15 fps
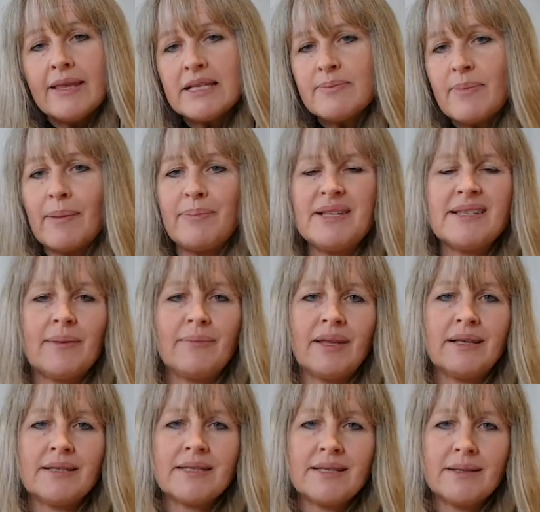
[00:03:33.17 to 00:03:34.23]
This might be
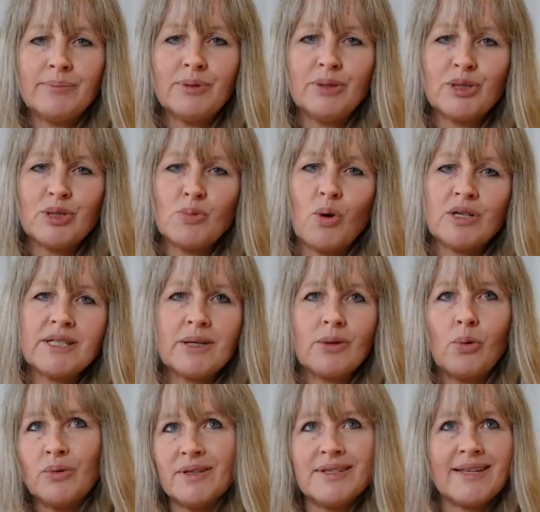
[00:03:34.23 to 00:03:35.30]
something as simple as
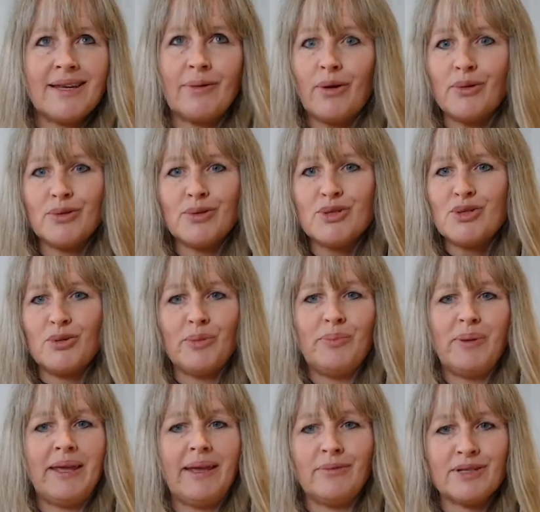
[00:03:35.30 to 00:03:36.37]
wanting all the zeros to
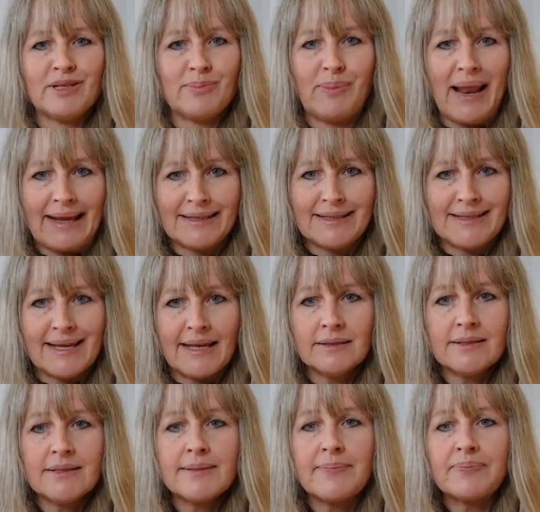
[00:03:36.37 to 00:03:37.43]
appear as blank
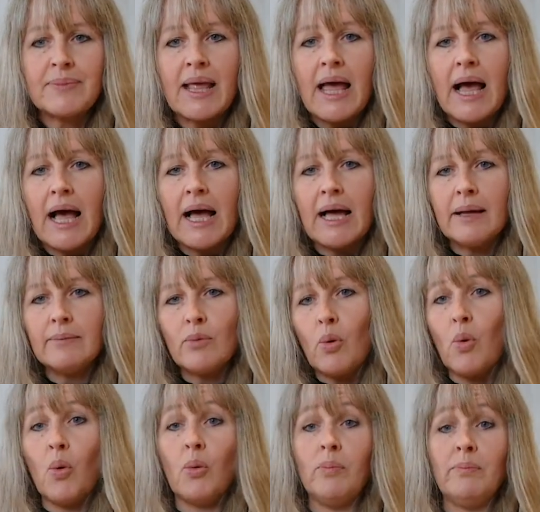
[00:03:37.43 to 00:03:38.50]
cells,
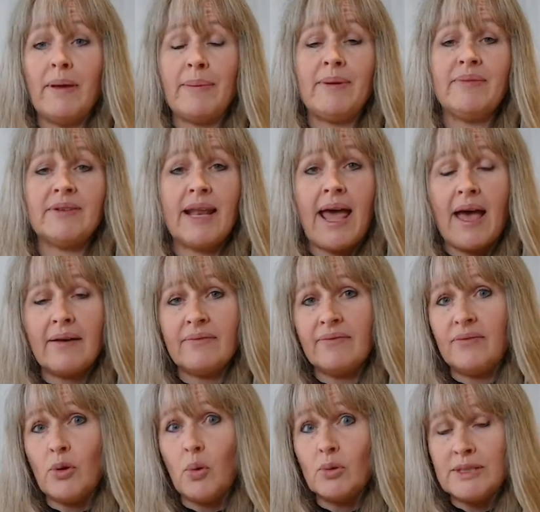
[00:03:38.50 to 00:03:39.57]
or maybe even
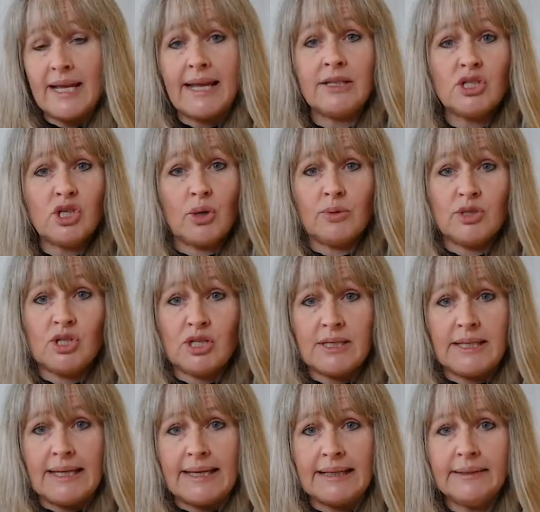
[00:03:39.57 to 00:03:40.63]
have your dates show as
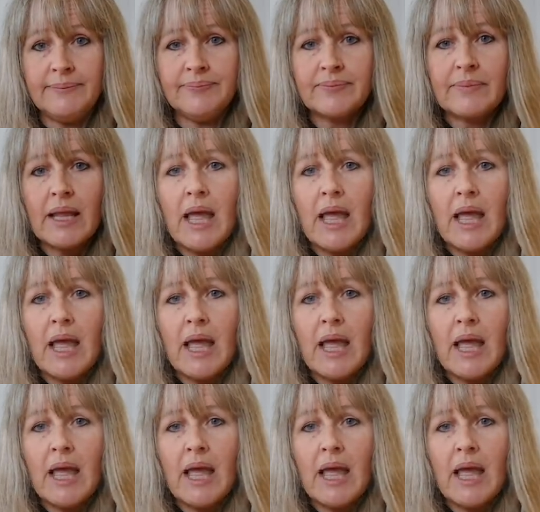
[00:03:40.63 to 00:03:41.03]
just year.